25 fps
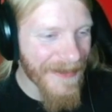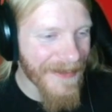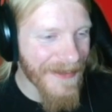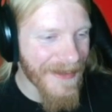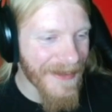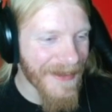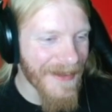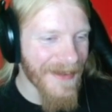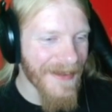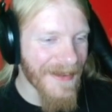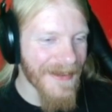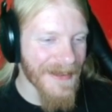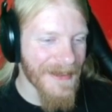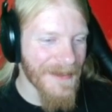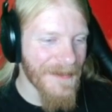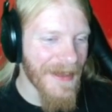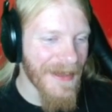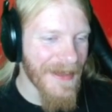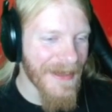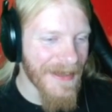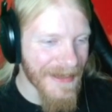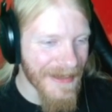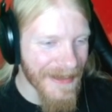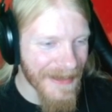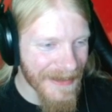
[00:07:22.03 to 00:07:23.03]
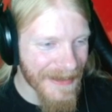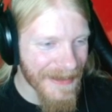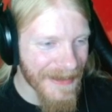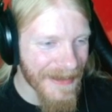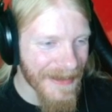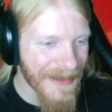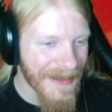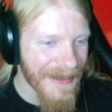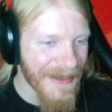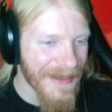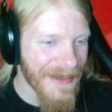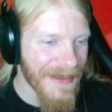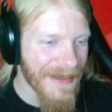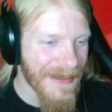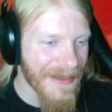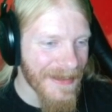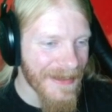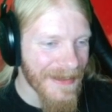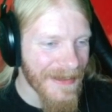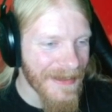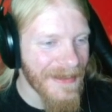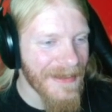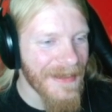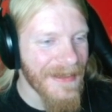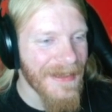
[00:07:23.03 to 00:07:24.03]
they are expanding.
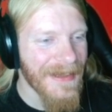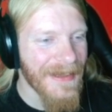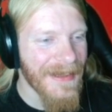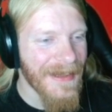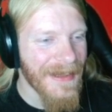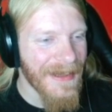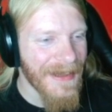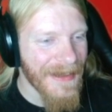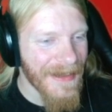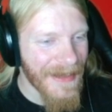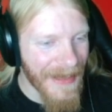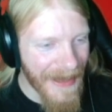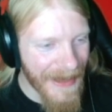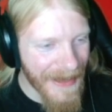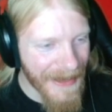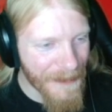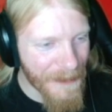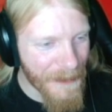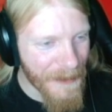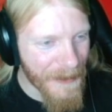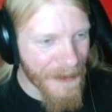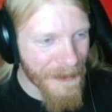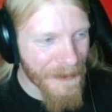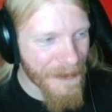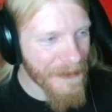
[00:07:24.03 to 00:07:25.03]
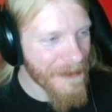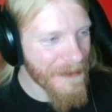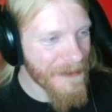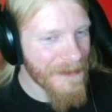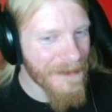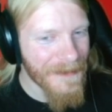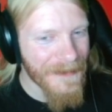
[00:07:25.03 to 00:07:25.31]
That is beautiful.